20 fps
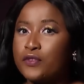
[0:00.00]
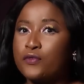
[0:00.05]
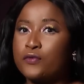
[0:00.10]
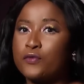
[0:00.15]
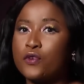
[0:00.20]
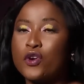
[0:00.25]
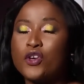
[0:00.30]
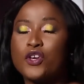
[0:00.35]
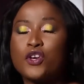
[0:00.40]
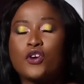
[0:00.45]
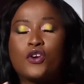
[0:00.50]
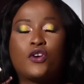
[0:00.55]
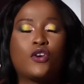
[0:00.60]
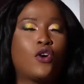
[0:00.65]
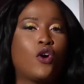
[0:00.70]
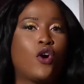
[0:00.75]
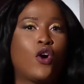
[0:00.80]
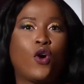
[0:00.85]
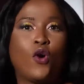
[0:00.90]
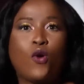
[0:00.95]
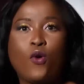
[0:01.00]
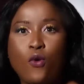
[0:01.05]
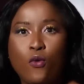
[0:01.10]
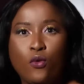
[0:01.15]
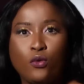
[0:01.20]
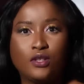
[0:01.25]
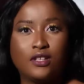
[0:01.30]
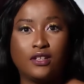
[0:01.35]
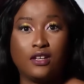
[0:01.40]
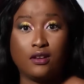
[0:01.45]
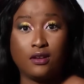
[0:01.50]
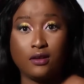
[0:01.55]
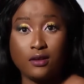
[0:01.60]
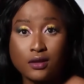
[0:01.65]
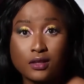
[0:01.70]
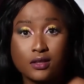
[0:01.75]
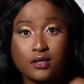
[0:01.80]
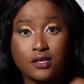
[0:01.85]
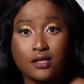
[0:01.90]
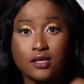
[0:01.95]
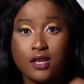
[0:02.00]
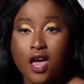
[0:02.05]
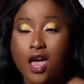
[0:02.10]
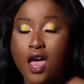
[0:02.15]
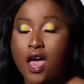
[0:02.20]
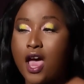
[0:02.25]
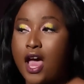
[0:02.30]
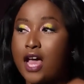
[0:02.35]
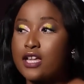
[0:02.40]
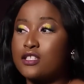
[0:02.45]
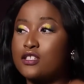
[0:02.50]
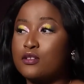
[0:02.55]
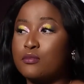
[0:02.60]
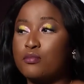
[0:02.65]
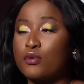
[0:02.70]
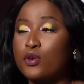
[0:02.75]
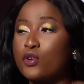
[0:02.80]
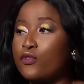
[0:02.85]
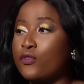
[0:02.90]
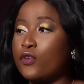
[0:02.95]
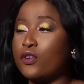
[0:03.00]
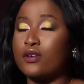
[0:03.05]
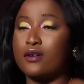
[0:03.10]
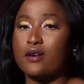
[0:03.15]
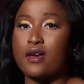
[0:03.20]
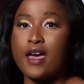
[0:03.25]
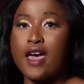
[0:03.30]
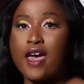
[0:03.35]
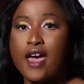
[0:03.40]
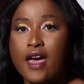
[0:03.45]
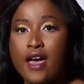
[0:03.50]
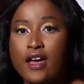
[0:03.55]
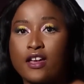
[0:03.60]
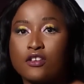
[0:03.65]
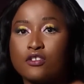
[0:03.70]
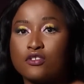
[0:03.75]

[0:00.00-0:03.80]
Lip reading: for your whole looks and to book for your hair,